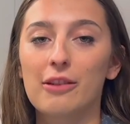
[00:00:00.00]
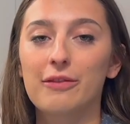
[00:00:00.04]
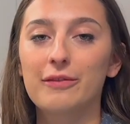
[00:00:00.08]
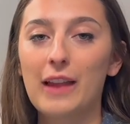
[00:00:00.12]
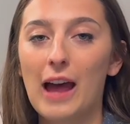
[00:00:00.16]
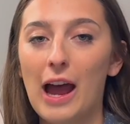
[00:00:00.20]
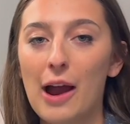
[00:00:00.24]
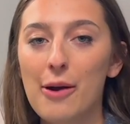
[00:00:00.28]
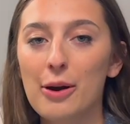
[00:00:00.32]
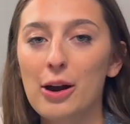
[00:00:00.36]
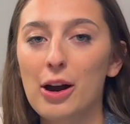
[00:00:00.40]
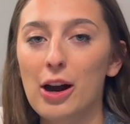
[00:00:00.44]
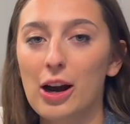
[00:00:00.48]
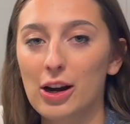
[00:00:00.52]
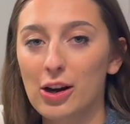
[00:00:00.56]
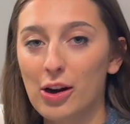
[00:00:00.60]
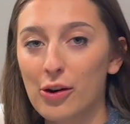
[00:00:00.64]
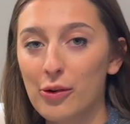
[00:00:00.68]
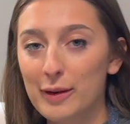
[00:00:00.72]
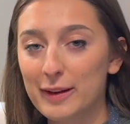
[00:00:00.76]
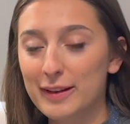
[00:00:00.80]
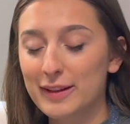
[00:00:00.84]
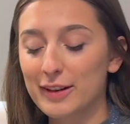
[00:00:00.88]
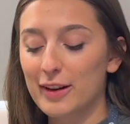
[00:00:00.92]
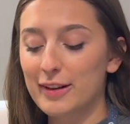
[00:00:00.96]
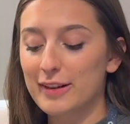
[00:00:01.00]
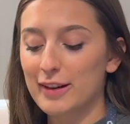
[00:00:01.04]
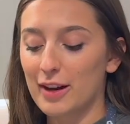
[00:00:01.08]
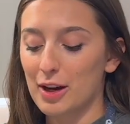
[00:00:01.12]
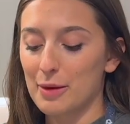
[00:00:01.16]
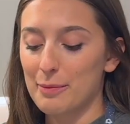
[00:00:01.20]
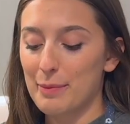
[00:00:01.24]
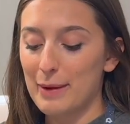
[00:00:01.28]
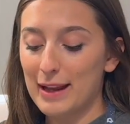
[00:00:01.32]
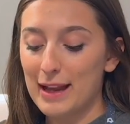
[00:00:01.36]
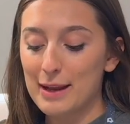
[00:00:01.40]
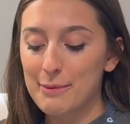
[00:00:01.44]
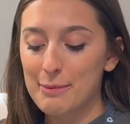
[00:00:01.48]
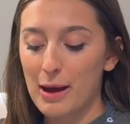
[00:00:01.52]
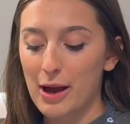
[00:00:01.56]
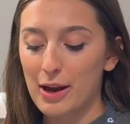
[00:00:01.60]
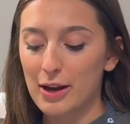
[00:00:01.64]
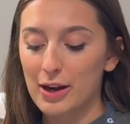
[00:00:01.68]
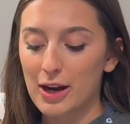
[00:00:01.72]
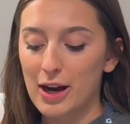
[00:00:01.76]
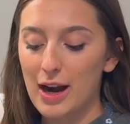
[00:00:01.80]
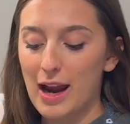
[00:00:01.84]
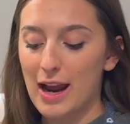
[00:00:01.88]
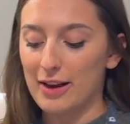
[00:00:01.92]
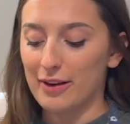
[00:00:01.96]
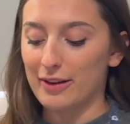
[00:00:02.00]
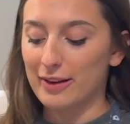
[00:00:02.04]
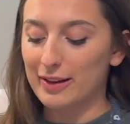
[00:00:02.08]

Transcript: flour, our cornstarch, our baking powder, and our